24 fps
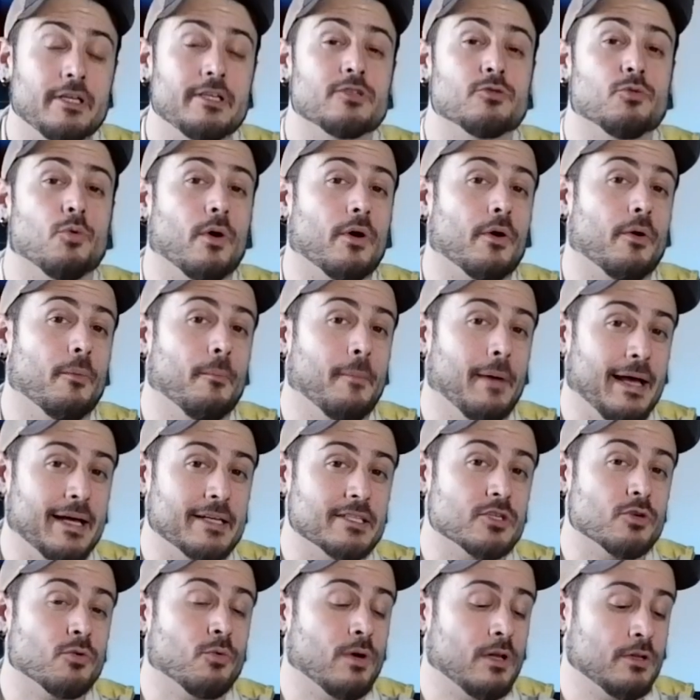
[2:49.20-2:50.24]
Please wear a
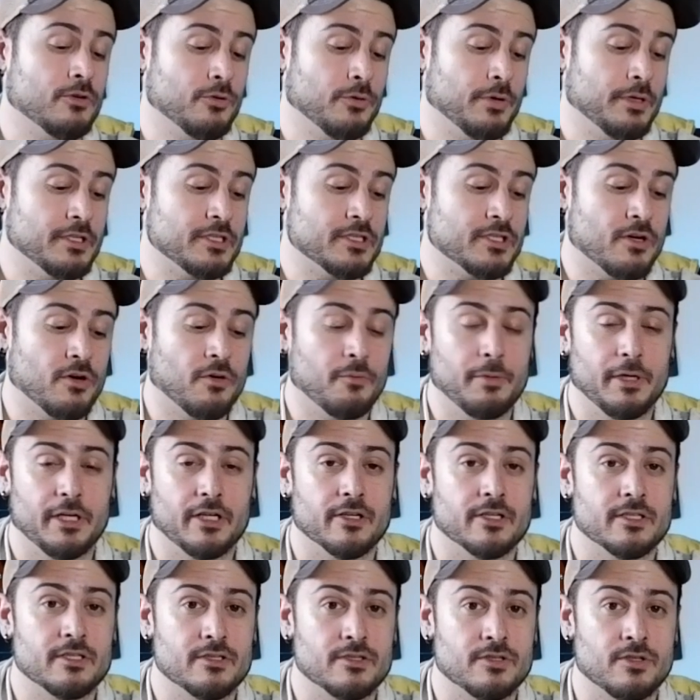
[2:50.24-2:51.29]
mask while doing so,
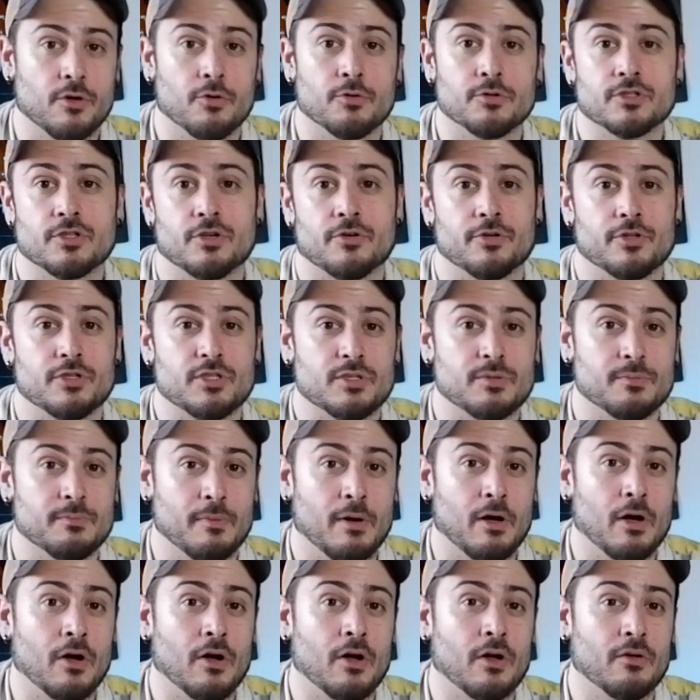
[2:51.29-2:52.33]
because those are
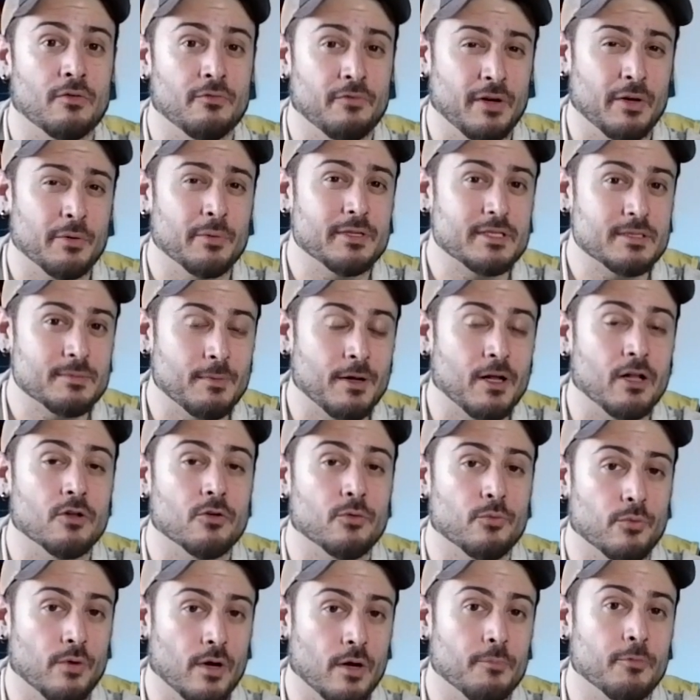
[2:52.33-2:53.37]
small, very
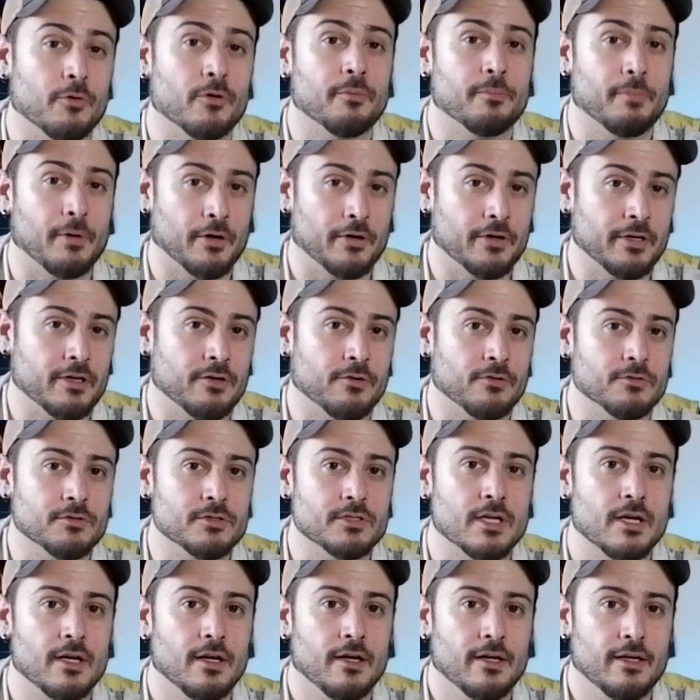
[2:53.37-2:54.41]
small rubber
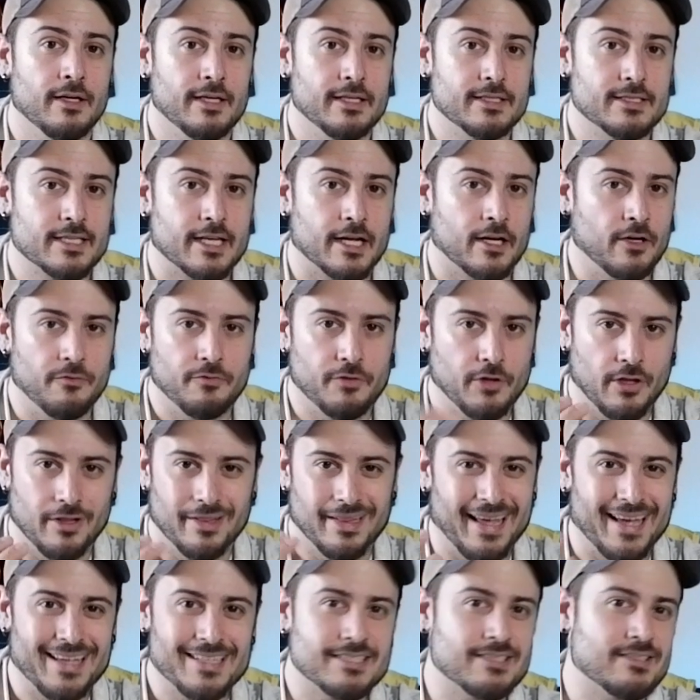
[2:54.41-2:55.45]
particles. It's kind of the
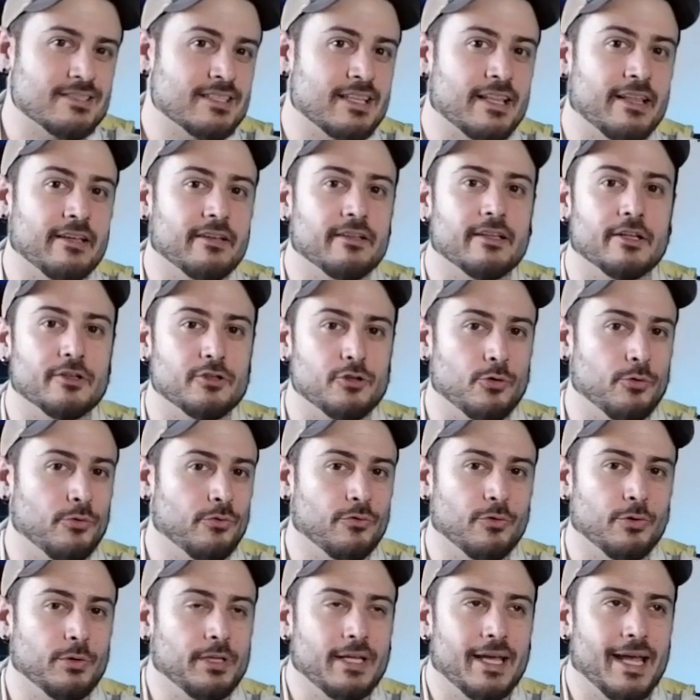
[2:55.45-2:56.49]
last thing that
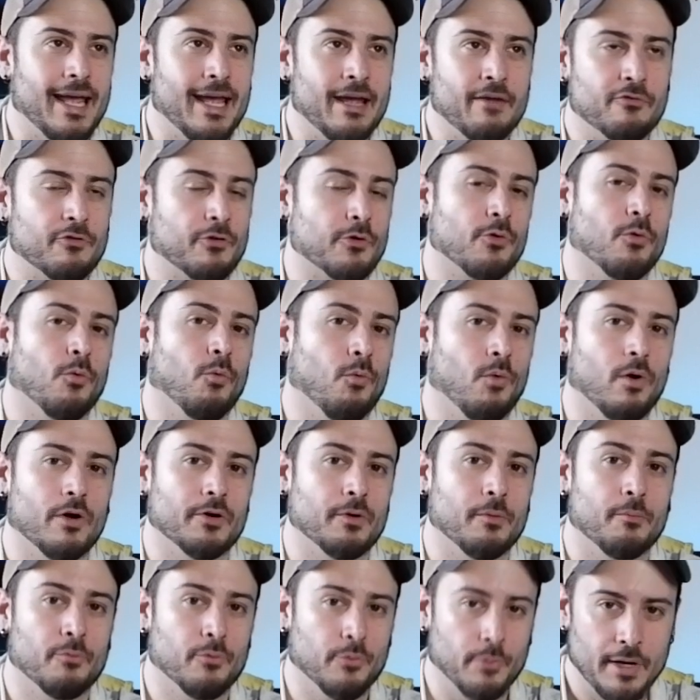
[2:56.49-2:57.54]
you would ever
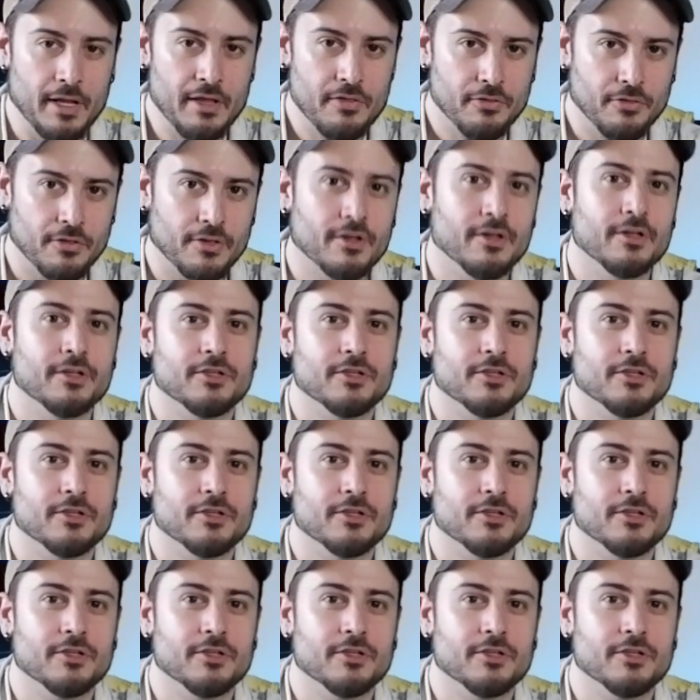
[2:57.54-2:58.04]
want to breathe,